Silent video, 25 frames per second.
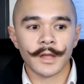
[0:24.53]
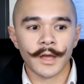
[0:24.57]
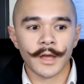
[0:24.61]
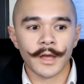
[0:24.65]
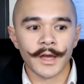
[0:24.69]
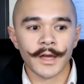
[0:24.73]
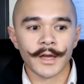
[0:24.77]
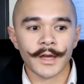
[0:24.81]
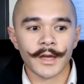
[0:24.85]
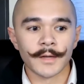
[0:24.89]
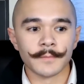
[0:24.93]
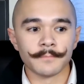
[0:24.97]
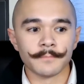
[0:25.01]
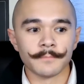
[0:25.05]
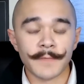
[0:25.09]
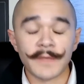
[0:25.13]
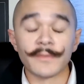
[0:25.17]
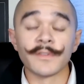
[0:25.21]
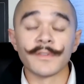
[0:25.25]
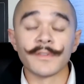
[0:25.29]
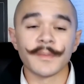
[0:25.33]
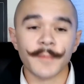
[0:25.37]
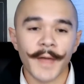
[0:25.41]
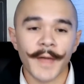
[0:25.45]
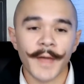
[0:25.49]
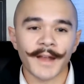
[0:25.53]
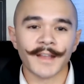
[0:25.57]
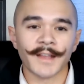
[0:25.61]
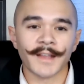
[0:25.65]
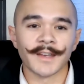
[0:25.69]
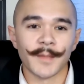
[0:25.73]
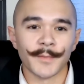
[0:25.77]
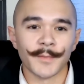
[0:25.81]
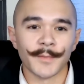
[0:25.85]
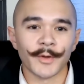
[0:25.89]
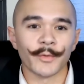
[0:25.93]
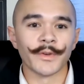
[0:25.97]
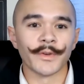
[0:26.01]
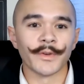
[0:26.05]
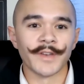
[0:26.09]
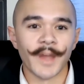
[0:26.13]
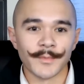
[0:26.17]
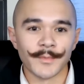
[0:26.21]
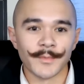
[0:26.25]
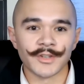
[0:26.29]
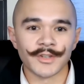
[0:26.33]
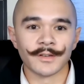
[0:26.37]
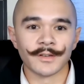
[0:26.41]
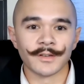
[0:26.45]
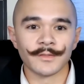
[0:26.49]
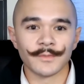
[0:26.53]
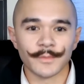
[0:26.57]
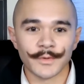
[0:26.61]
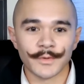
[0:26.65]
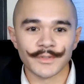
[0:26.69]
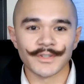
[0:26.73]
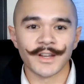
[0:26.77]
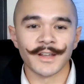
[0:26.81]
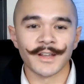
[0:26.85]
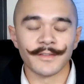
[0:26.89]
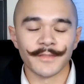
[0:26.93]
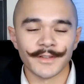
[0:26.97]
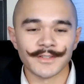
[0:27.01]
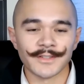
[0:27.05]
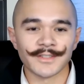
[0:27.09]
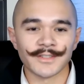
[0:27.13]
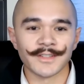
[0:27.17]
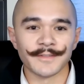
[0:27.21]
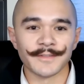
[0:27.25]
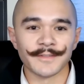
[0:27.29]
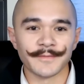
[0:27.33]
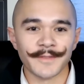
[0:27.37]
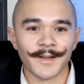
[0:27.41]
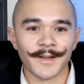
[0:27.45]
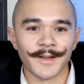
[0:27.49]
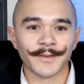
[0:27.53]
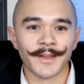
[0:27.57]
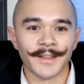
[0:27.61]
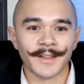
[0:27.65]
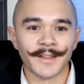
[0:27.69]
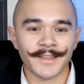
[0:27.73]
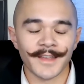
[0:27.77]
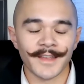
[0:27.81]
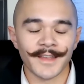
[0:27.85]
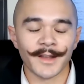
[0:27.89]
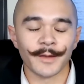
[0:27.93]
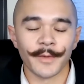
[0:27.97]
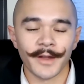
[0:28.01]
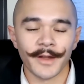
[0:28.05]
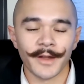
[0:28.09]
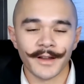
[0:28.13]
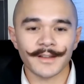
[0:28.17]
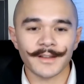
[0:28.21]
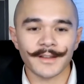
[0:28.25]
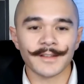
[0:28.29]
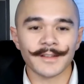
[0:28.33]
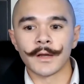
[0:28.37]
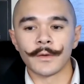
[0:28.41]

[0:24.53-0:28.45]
uh, even some academic redemption, which I eventually found at Saddleback.